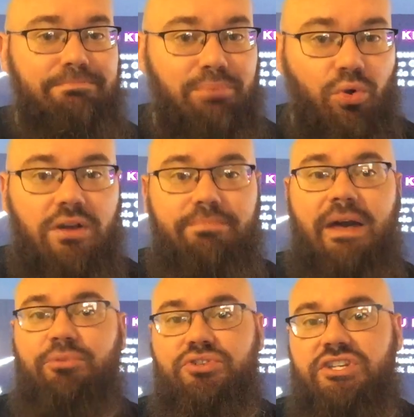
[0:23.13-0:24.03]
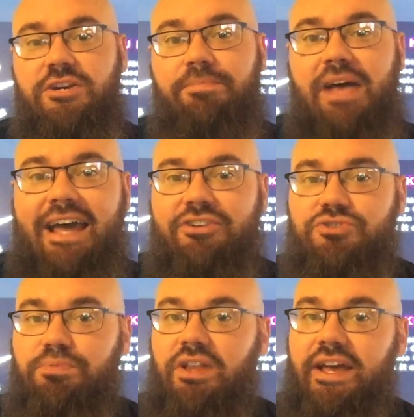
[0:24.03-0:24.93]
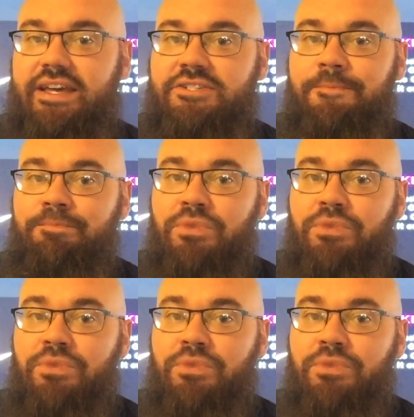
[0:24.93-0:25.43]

board member tier package plays